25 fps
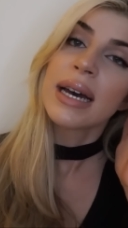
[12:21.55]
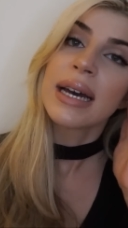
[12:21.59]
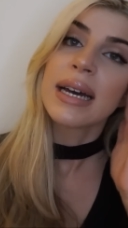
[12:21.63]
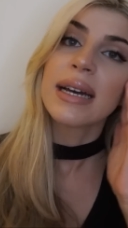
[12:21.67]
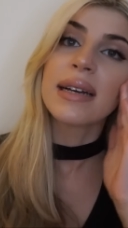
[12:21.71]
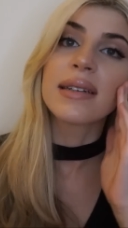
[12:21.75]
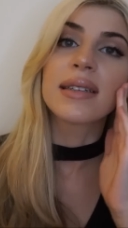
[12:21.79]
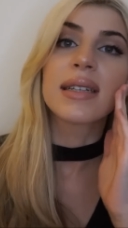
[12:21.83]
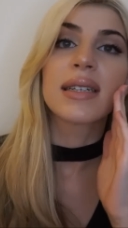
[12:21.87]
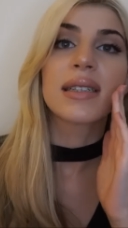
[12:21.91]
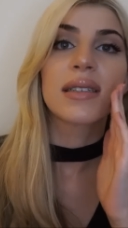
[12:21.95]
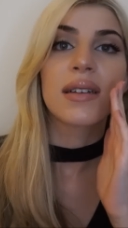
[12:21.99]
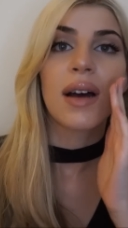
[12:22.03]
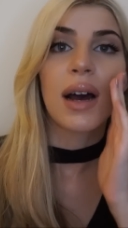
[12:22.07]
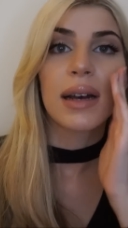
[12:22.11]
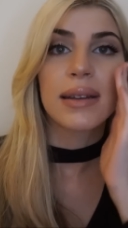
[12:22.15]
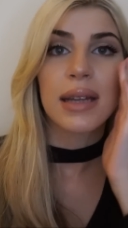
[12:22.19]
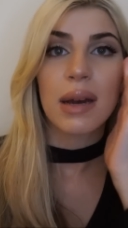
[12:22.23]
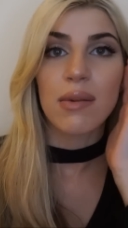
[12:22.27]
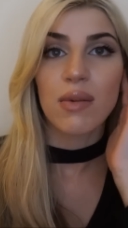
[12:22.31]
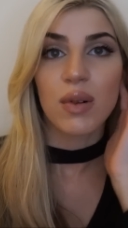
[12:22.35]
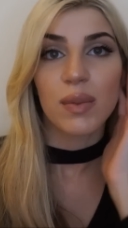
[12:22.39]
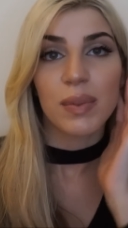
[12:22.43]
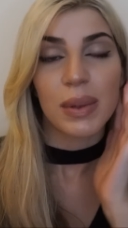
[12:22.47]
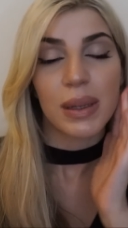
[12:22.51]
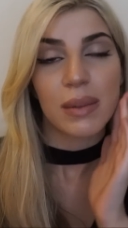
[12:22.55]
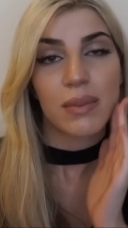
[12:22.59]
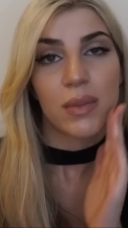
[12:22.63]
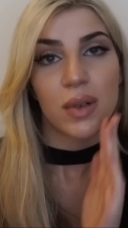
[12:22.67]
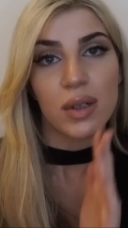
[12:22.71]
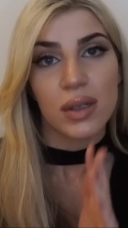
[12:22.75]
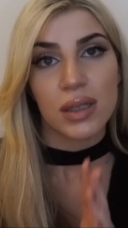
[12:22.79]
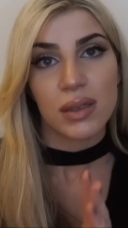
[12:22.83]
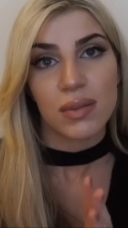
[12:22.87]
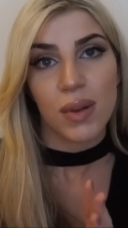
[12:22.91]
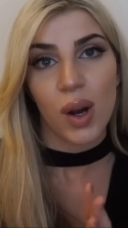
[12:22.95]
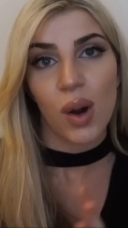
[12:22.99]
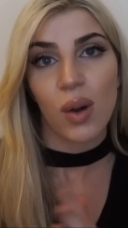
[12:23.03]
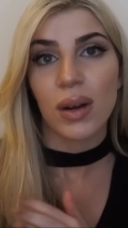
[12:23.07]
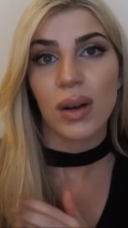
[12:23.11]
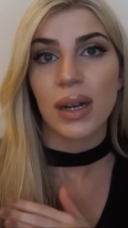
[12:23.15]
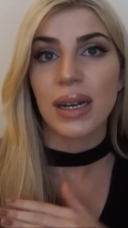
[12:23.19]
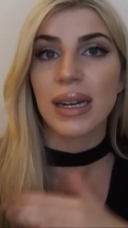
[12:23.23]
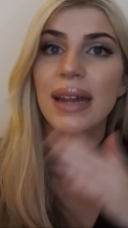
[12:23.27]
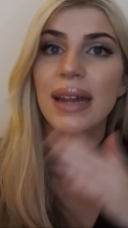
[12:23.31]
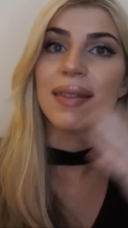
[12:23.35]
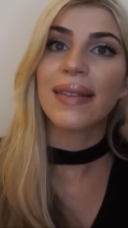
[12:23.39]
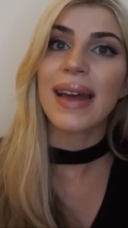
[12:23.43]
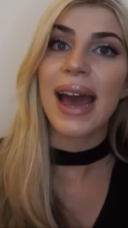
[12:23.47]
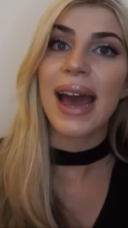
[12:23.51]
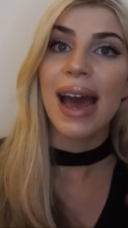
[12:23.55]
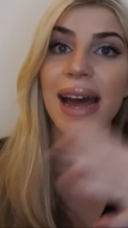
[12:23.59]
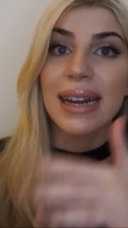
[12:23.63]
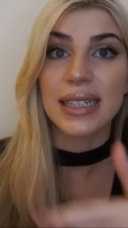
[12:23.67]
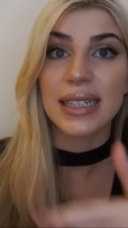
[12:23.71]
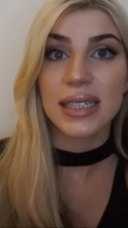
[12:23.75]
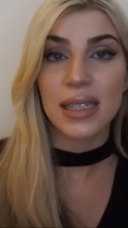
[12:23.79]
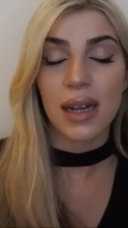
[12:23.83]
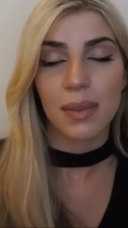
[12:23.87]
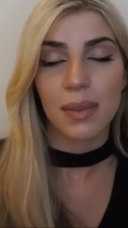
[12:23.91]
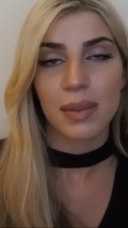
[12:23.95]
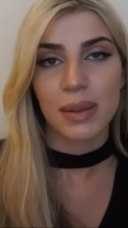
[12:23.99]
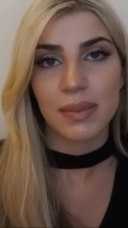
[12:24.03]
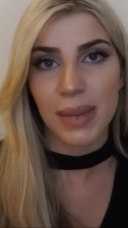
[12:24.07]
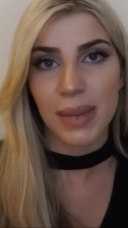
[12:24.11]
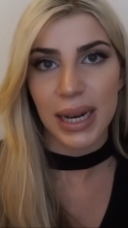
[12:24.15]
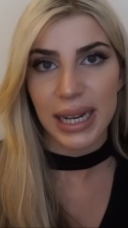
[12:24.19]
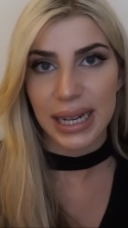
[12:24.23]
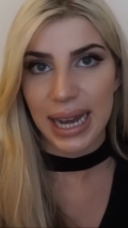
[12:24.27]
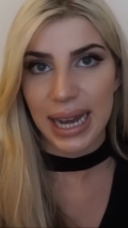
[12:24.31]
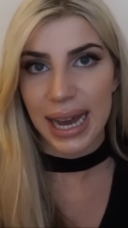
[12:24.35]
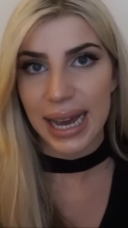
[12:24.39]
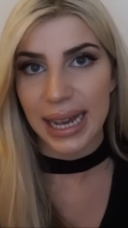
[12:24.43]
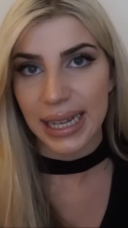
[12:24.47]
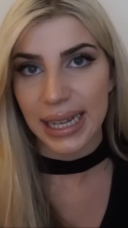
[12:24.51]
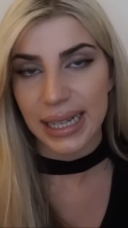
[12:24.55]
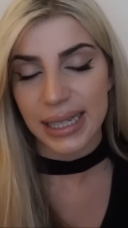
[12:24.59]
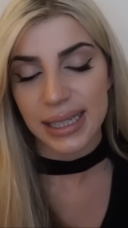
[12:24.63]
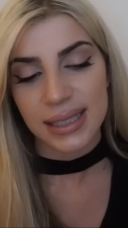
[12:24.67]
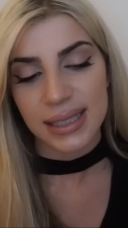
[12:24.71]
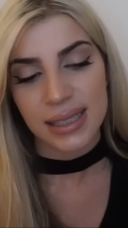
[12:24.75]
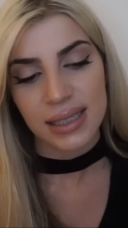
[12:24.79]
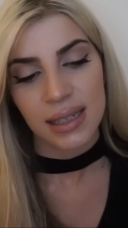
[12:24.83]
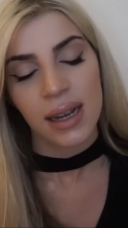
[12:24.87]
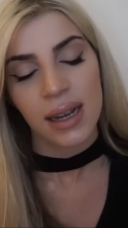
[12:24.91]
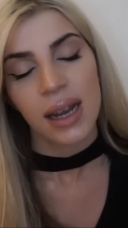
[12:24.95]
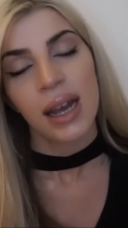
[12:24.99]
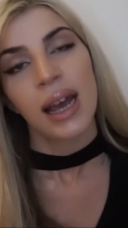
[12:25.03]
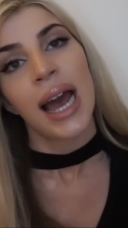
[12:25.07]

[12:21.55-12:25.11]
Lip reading: is the side that will be more swollen, and that added up in my case.